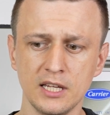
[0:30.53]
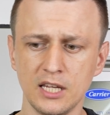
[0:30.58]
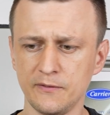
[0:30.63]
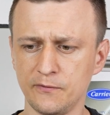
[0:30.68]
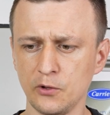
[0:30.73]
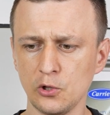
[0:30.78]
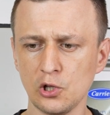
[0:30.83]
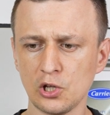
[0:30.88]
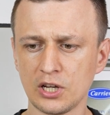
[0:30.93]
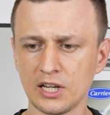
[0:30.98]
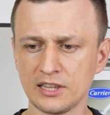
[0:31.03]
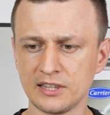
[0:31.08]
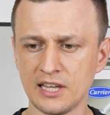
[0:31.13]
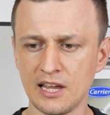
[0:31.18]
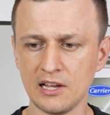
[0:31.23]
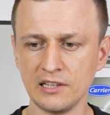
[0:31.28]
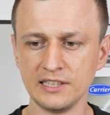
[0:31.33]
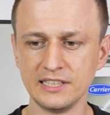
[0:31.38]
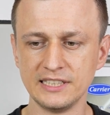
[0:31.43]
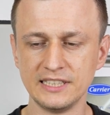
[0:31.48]
If you look at the
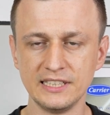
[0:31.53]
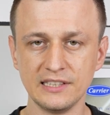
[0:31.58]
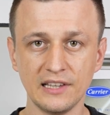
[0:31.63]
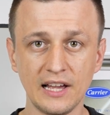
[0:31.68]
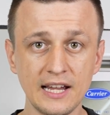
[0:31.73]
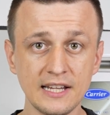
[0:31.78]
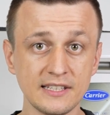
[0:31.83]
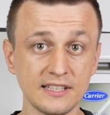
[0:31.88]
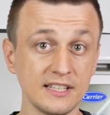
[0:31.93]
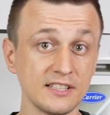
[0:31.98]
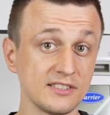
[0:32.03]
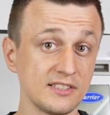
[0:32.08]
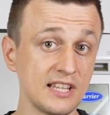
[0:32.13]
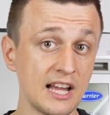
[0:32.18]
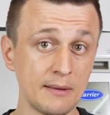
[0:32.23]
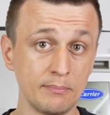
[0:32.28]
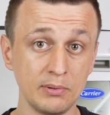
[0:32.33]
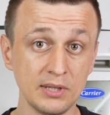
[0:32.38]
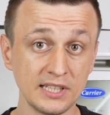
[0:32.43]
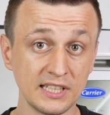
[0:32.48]
LED light, it's
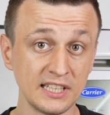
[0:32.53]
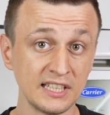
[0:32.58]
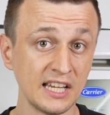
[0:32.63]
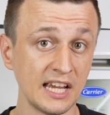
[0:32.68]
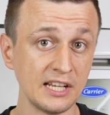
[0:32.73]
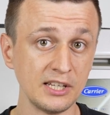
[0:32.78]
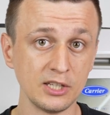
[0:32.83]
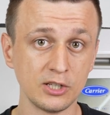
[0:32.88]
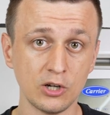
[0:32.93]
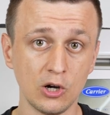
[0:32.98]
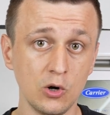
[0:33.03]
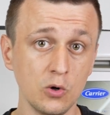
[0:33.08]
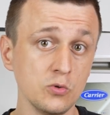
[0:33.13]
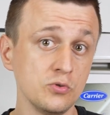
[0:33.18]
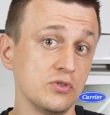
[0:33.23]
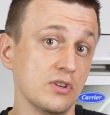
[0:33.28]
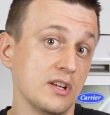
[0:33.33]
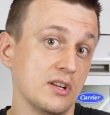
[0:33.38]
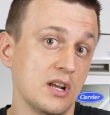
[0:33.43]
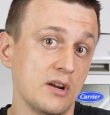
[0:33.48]
not blinking any
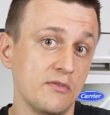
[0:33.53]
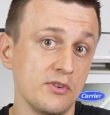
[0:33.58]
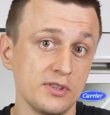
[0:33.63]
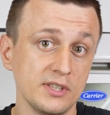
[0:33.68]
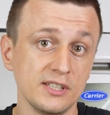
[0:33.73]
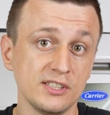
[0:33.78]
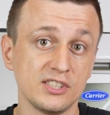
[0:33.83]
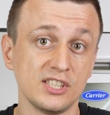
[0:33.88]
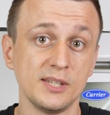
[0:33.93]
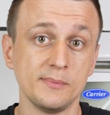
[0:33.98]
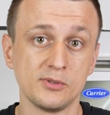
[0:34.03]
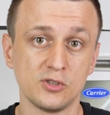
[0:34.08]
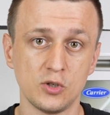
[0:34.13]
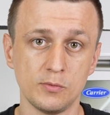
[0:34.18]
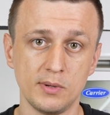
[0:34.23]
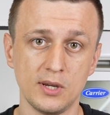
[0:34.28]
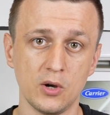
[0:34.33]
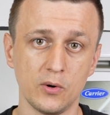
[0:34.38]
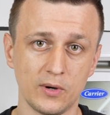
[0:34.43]
codes and everything seems to be